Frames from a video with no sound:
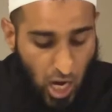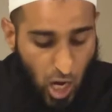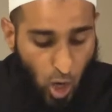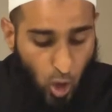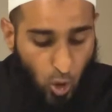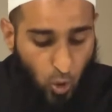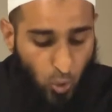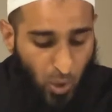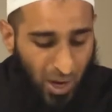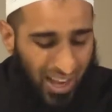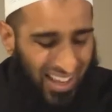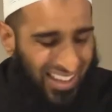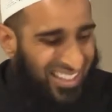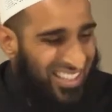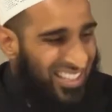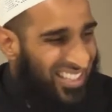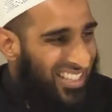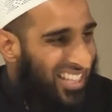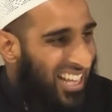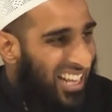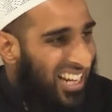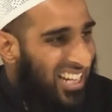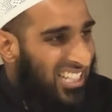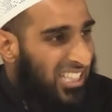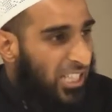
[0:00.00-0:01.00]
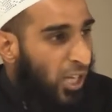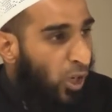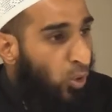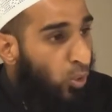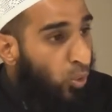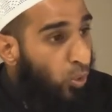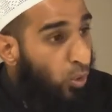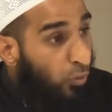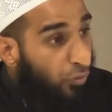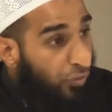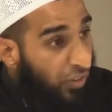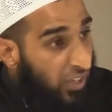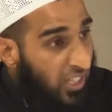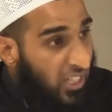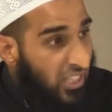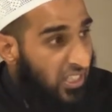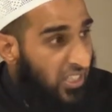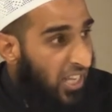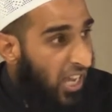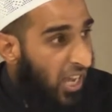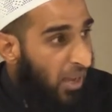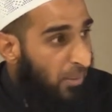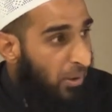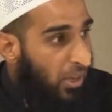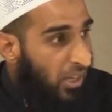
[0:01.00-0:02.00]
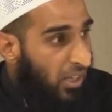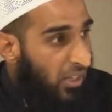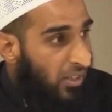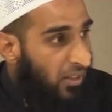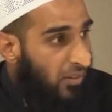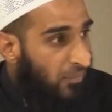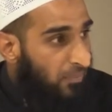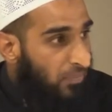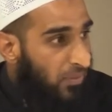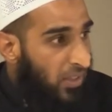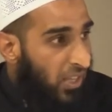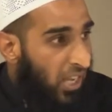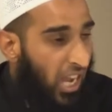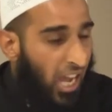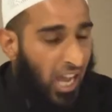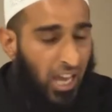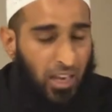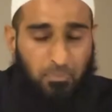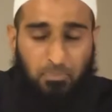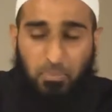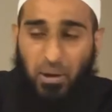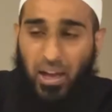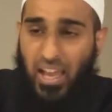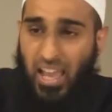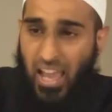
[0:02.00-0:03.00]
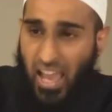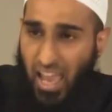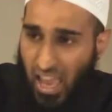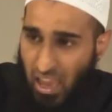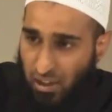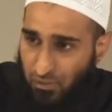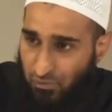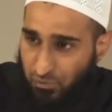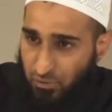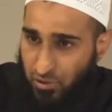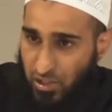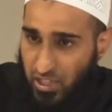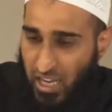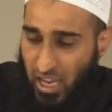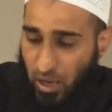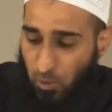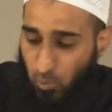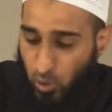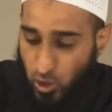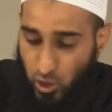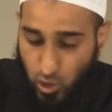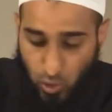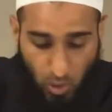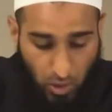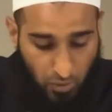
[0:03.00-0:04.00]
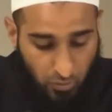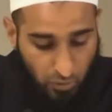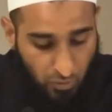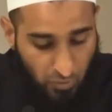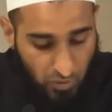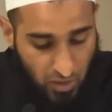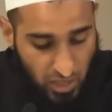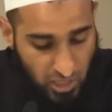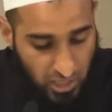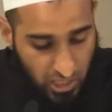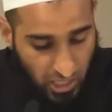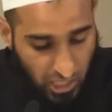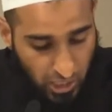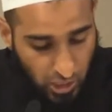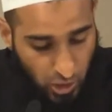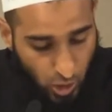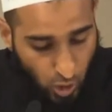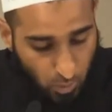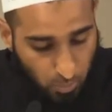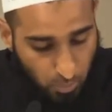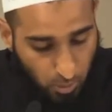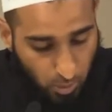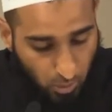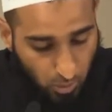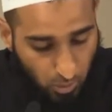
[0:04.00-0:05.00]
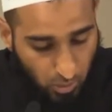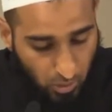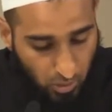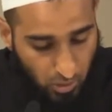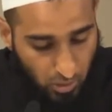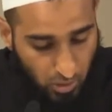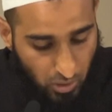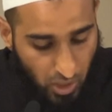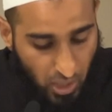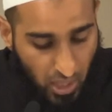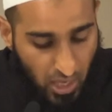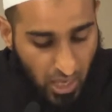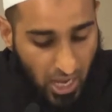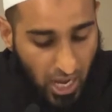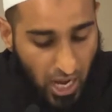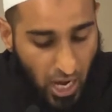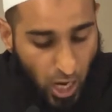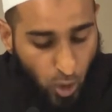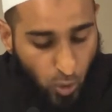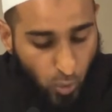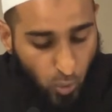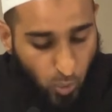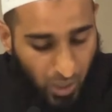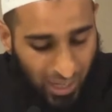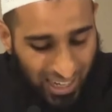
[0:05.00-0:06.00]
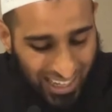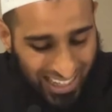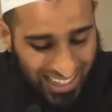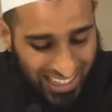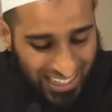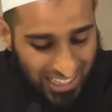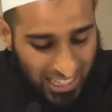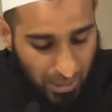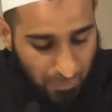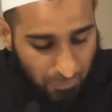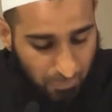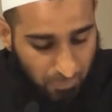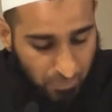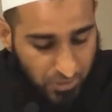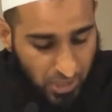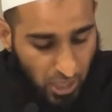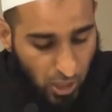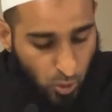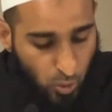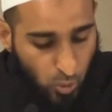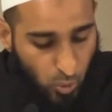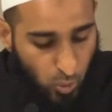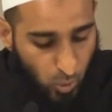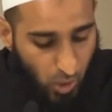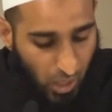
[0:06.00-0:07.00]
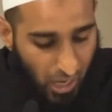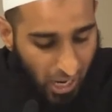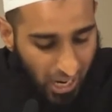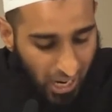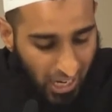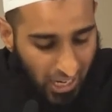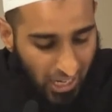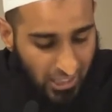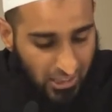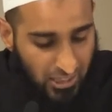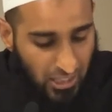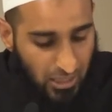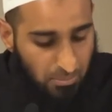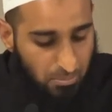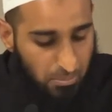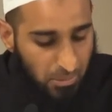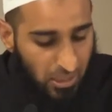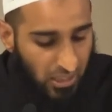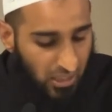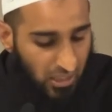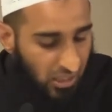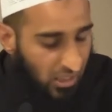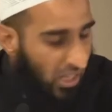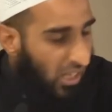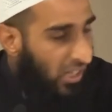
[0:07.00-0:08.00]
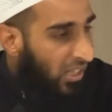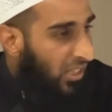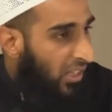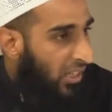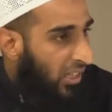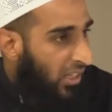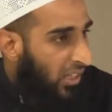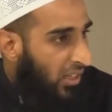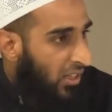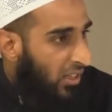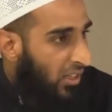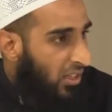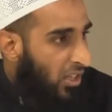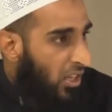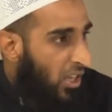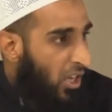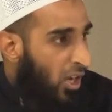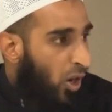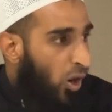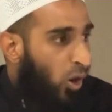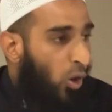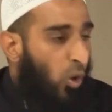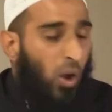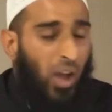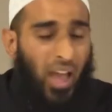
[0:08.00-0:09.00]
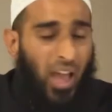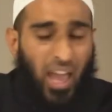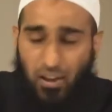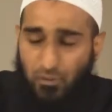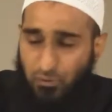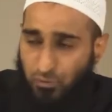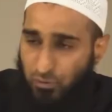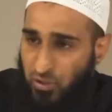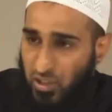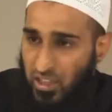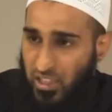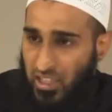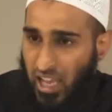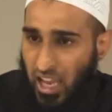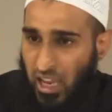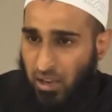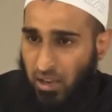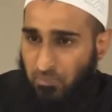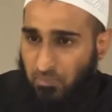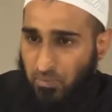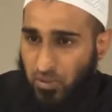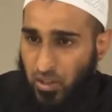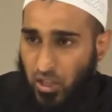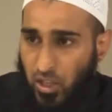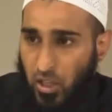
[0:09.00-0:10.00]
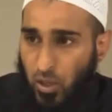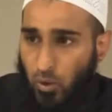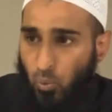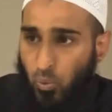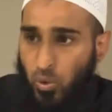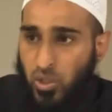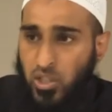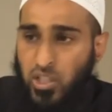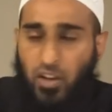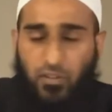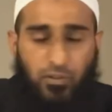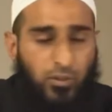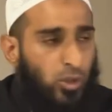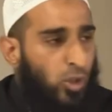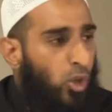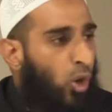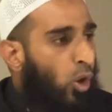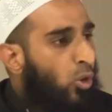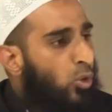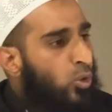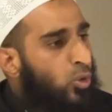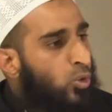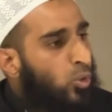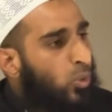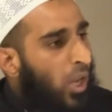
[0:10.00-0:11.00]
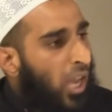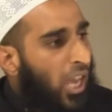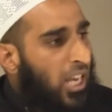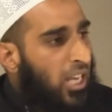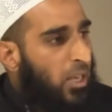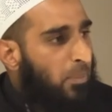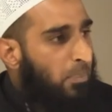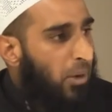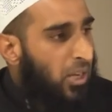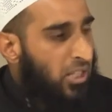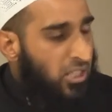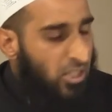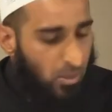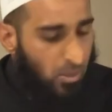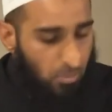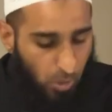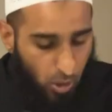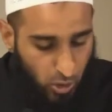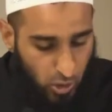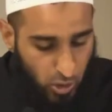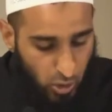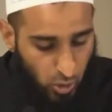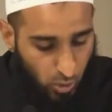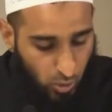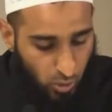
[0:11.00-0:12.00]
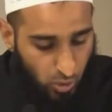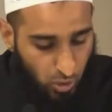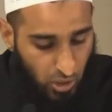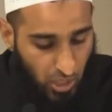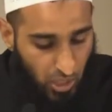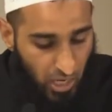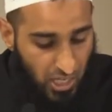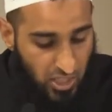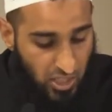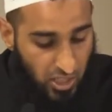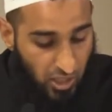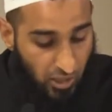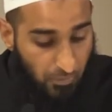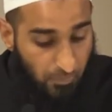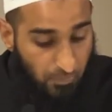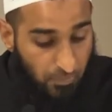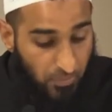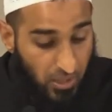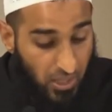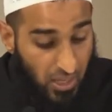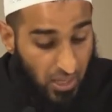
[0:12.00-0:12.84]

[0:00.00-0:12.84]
O anzaltahu fi kitabik, and by every name which you have revealed in your book. O allamtahu ahadan min khalqik, or every name which you have taught to any person amongst your creation.